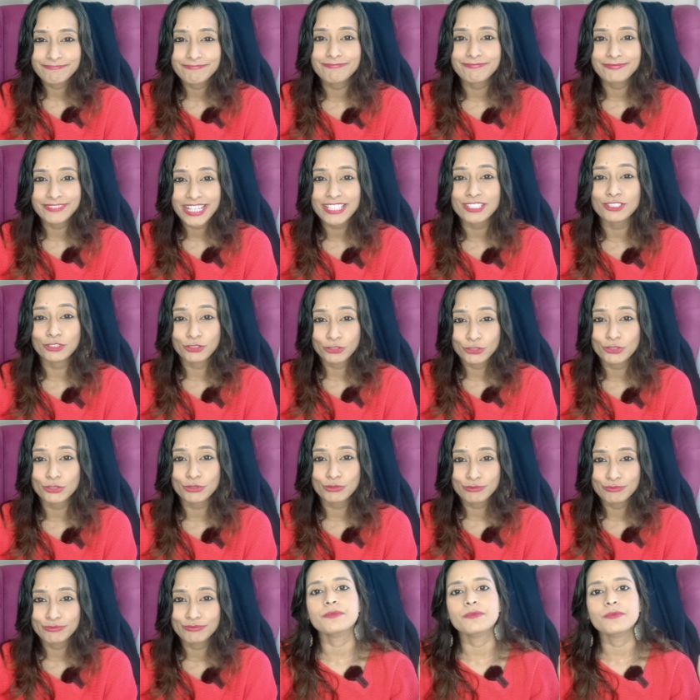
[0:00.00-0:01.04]
Yes, you do.
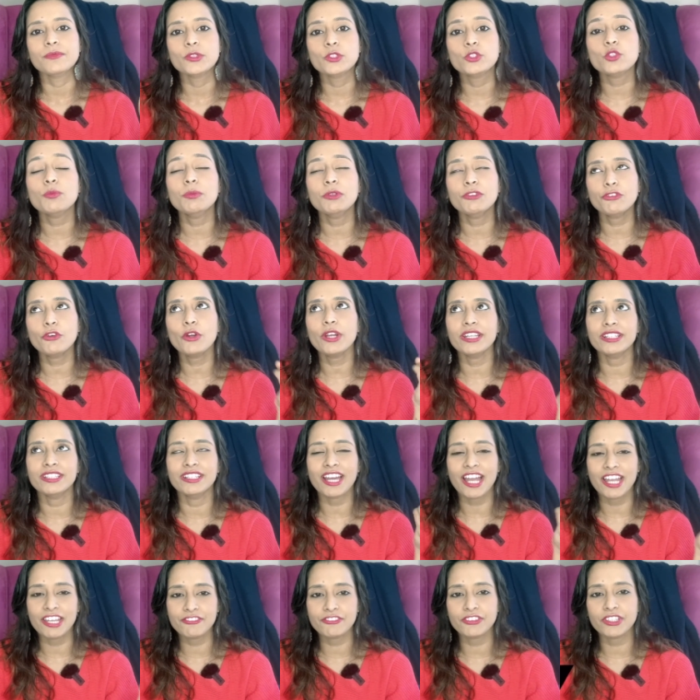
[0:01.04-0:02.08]
So before I
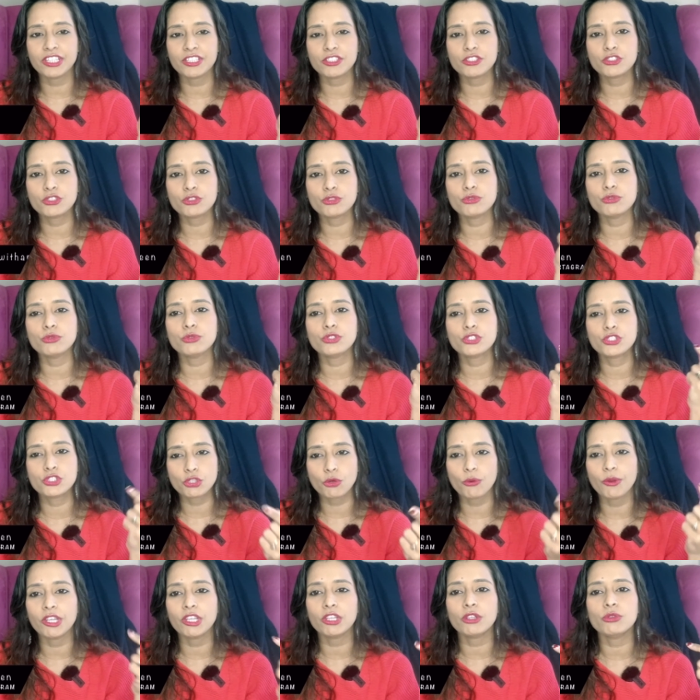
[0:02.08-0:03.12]
dive into
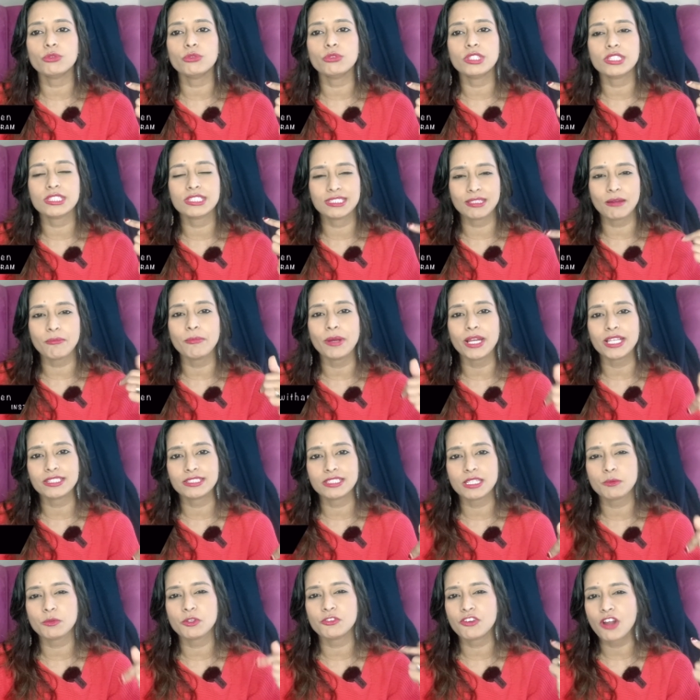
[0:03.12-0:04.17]
showing you the
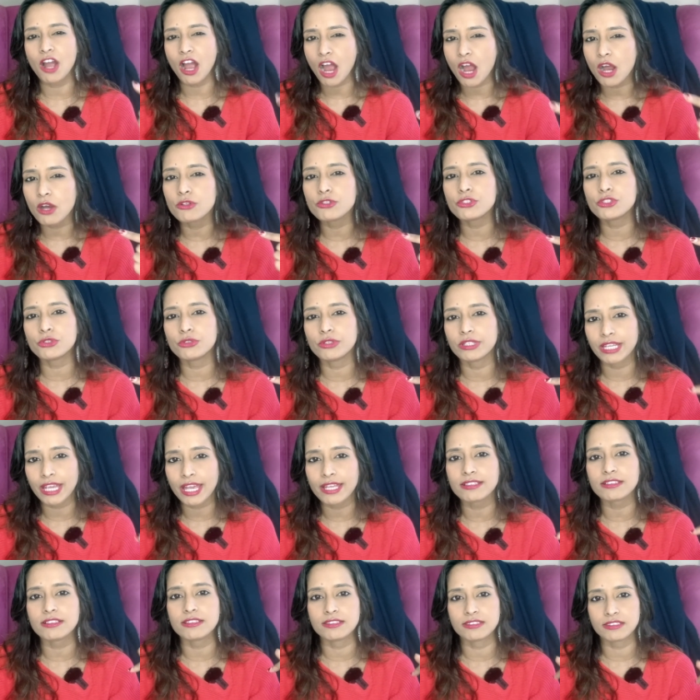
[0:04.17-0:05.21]
step-by-step of how to
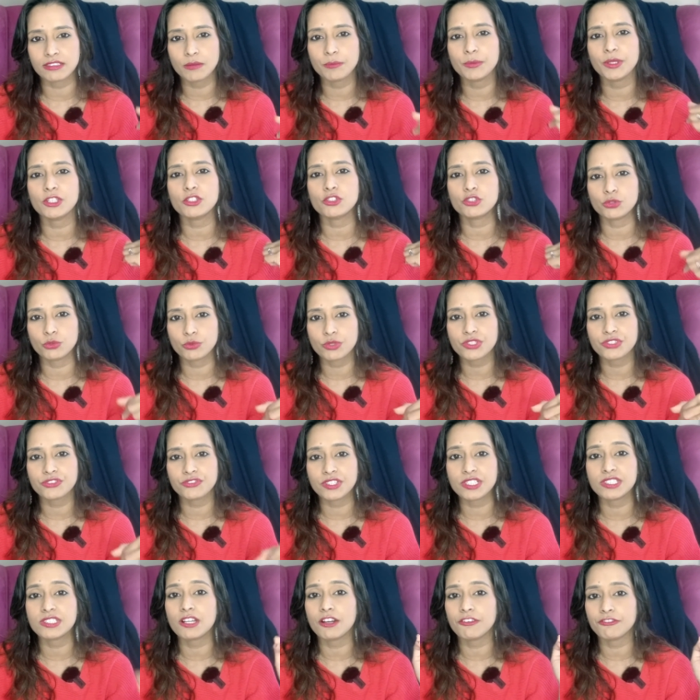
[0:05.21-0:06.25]
get a Serbian tourist
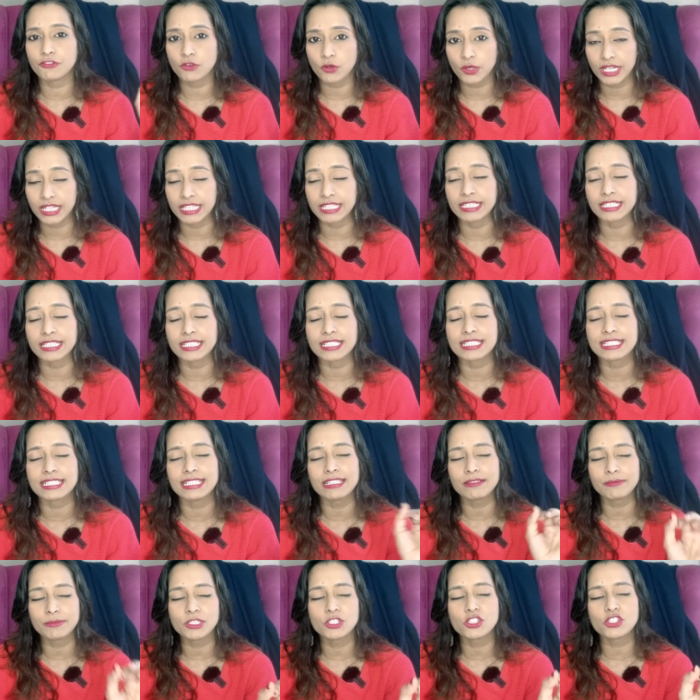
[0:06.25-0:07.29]
visa for Indians,
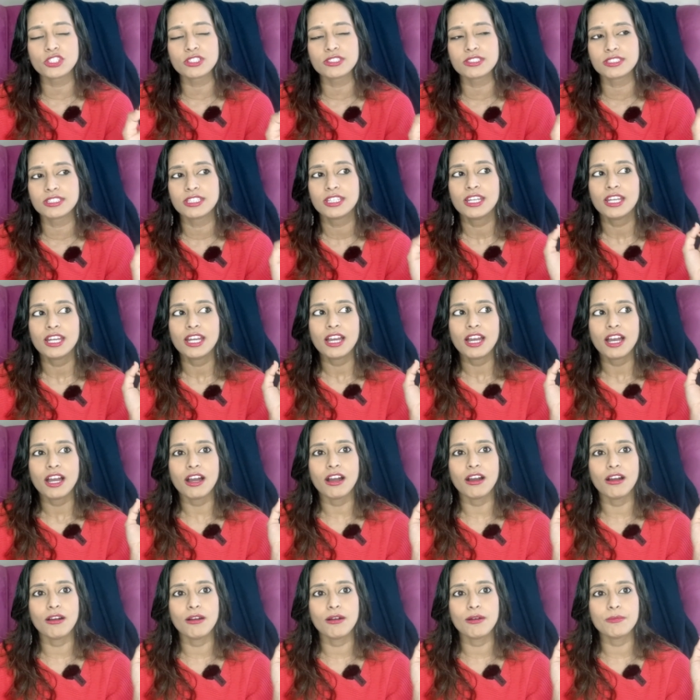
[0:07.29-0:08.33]
let me just
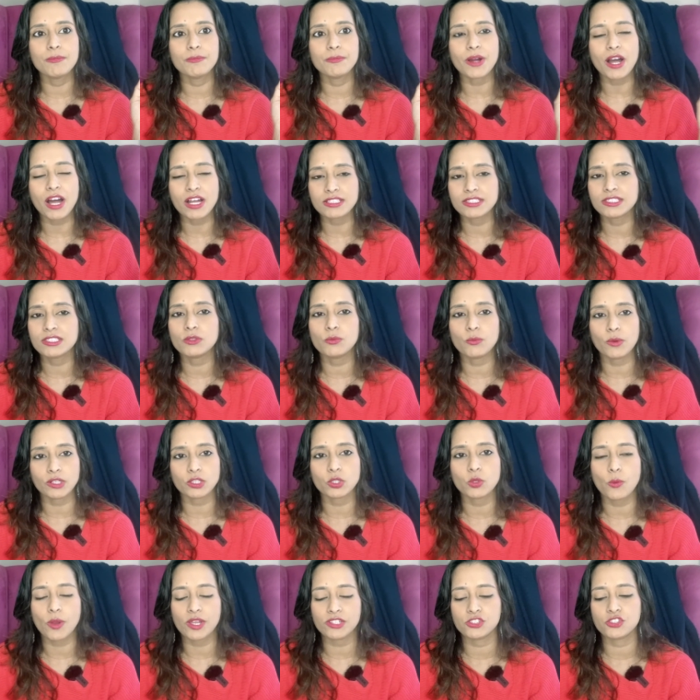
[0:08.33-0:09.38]
answer
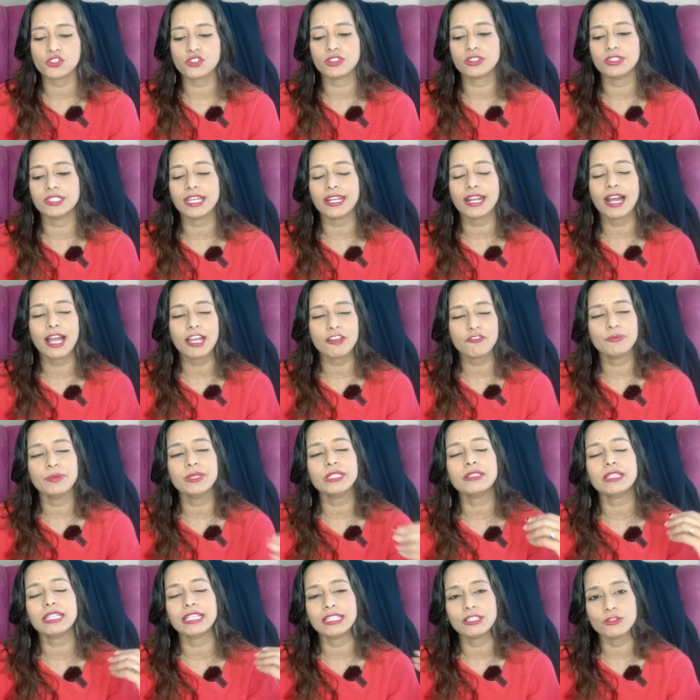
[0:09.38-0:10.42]
one question that I've
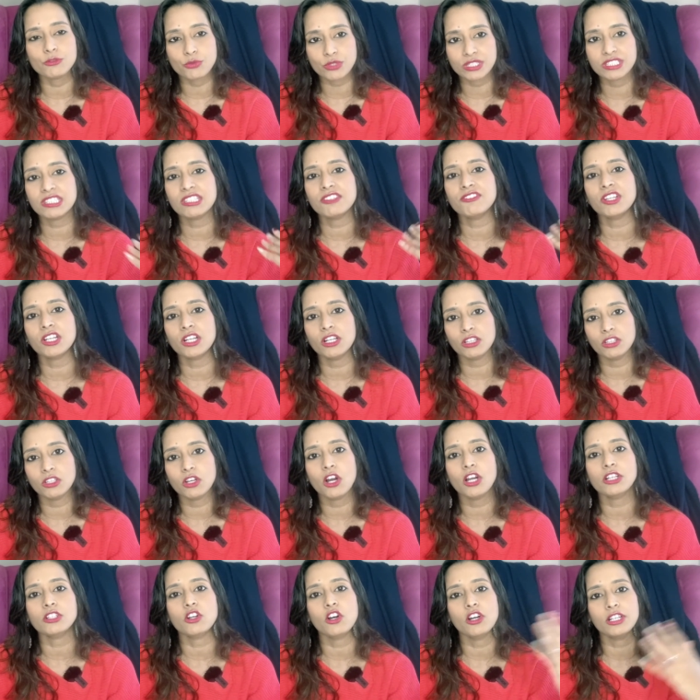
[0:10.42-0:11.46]
been receiving a
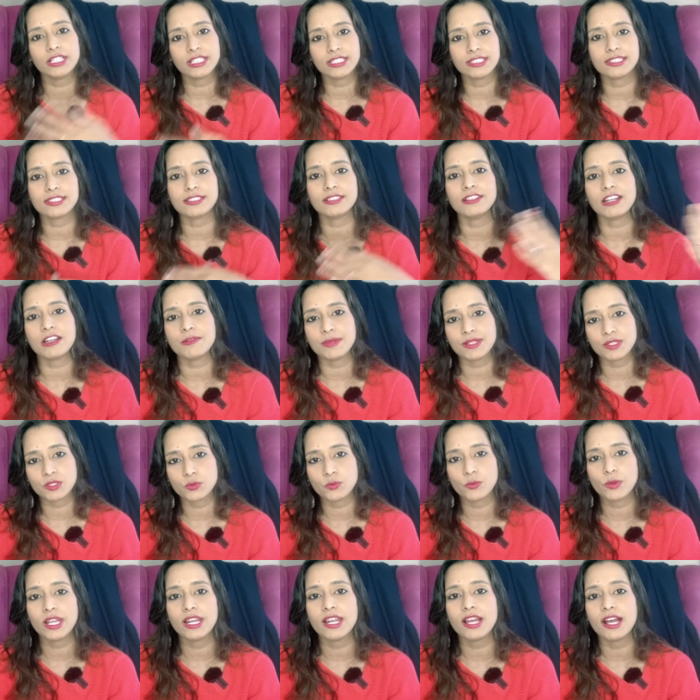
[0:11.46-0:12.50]
lot on Instagram as
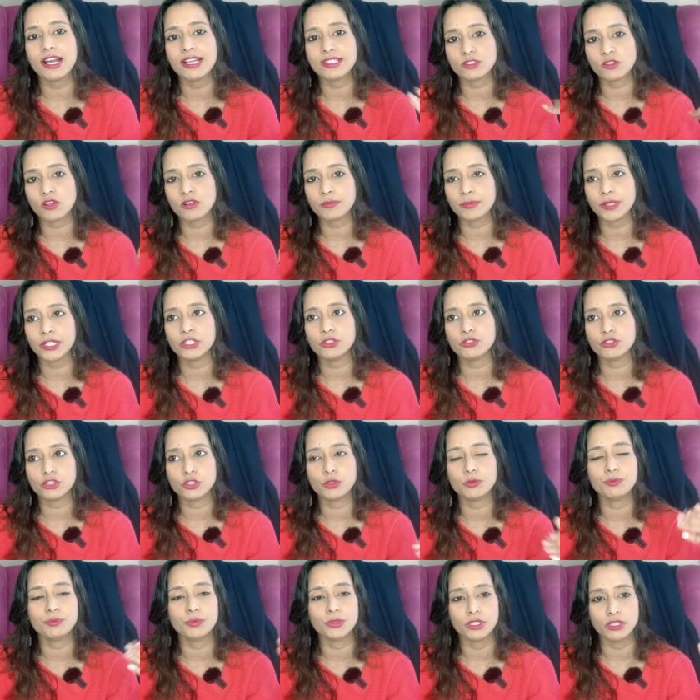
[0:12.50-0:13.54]
well as on my
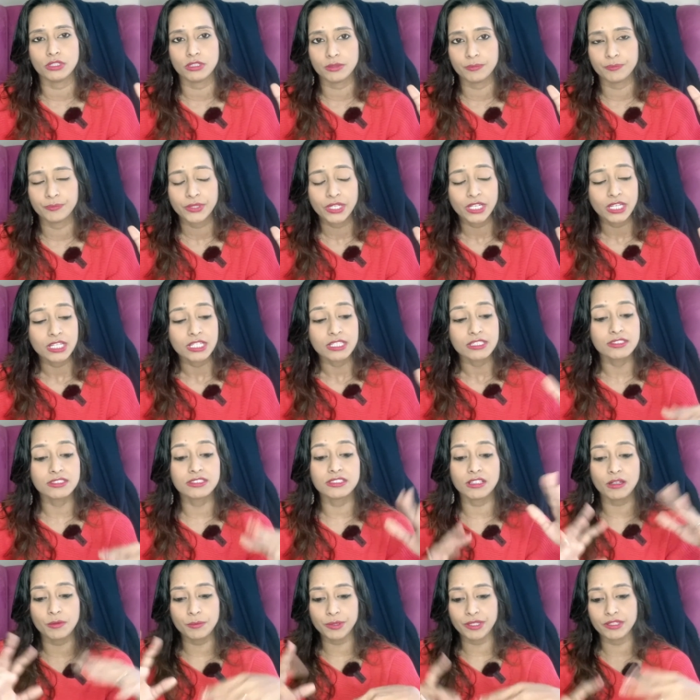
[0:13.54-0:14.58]
YouTube
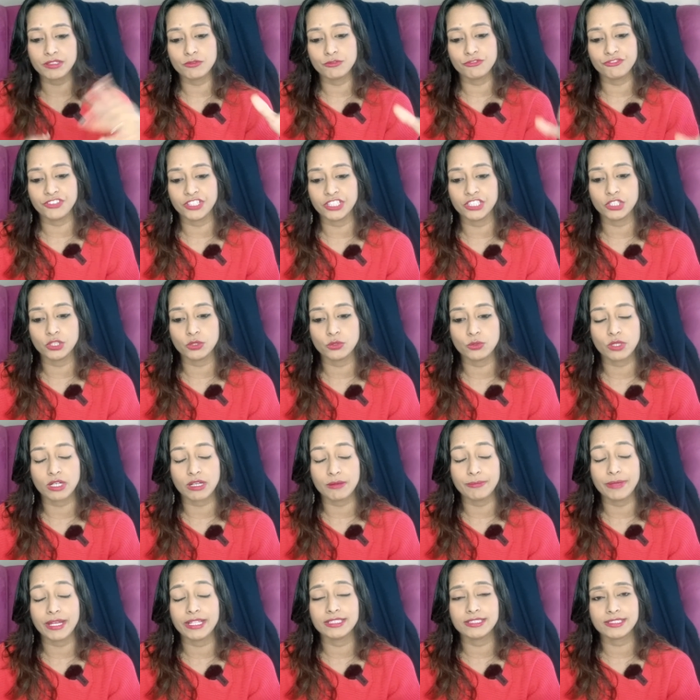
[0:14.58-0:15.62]
Serbian video
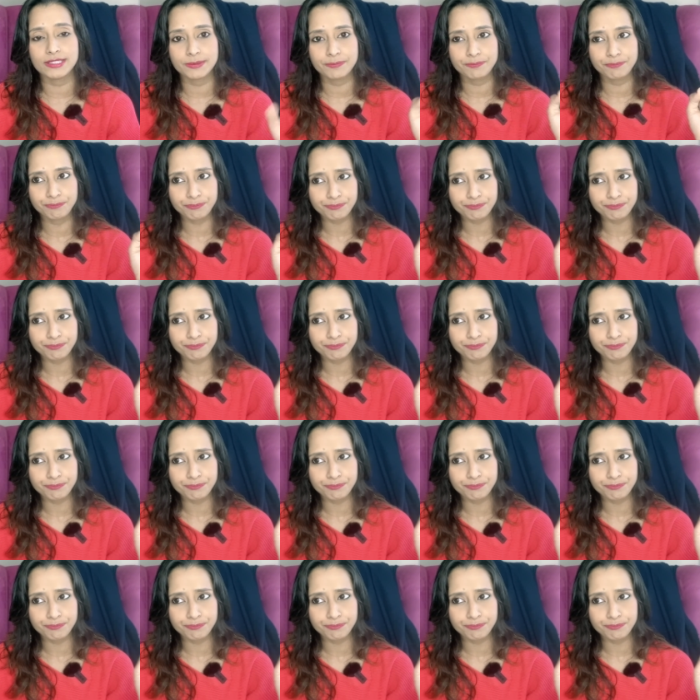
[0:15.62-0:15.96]
comments,